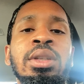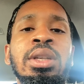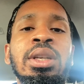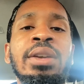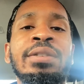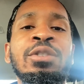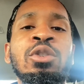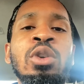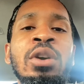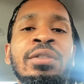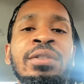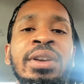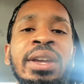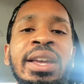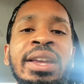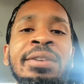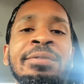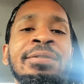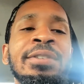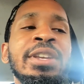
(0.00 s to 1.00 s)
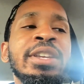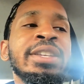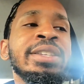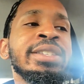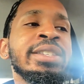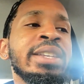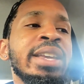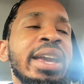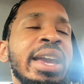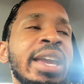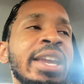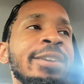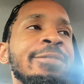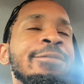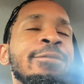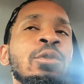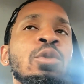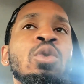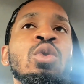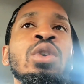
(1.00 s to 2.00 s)
If you have an envious,
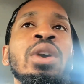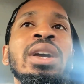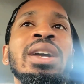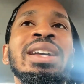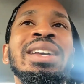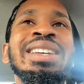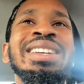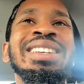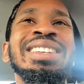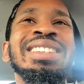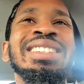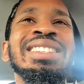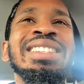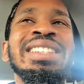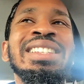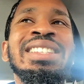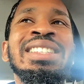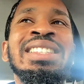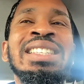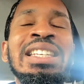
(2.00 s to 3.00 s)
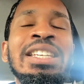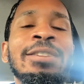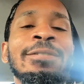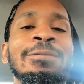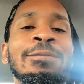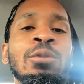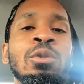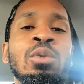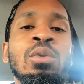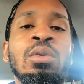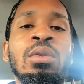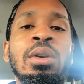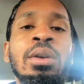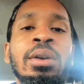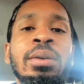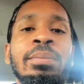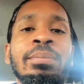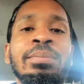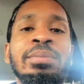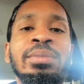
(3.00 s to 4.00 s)
hateful, deceitful,
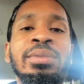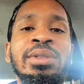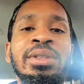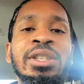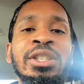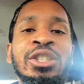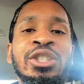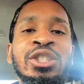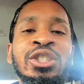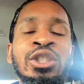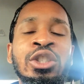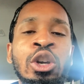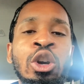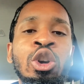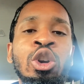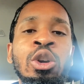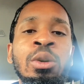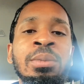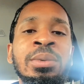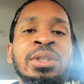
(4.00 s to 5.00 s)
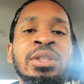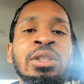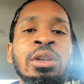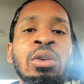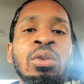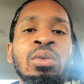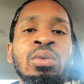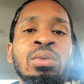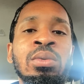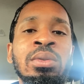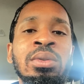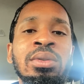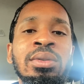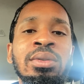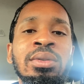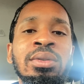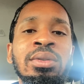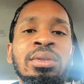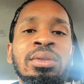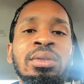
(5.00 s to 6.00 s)
disturbed soul,
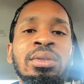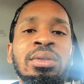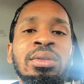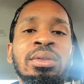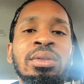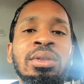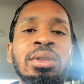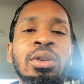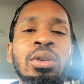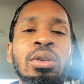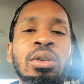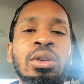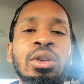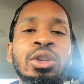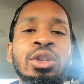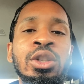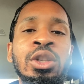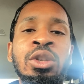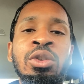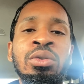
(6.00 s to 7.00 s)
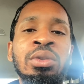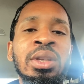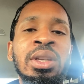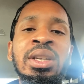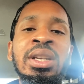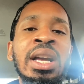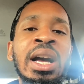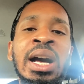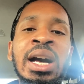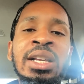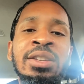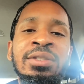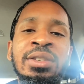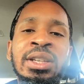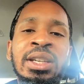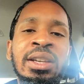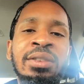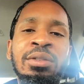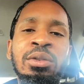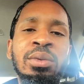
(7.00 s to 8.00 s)
do you think God's going
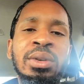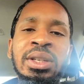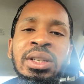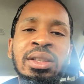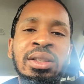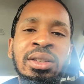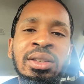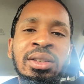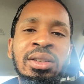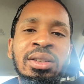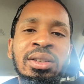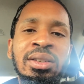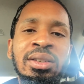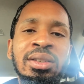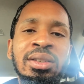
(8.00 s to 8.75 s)
to give you anything?